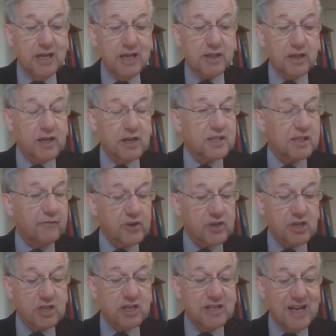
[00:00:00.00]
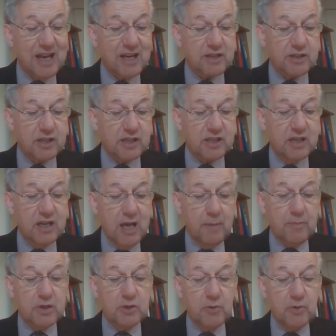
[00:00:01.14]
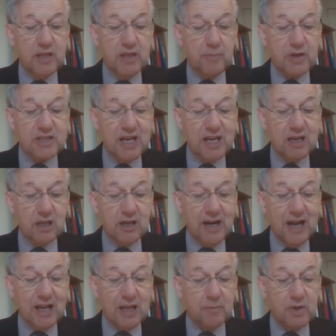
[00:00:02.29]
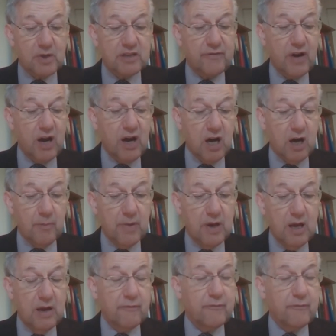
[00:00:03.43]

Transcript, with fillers: is there a sufficient nexus between the particular element of harm